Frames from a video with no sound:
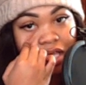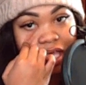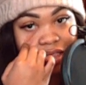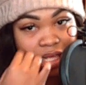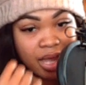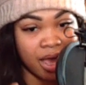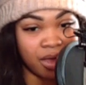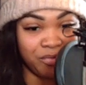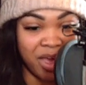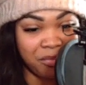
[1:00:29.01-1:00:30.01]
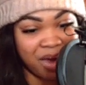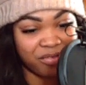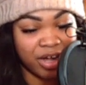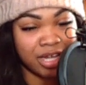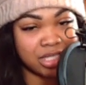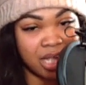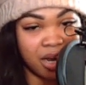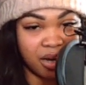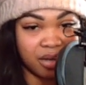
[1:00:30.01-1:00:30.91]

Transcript: And then I make my friends there.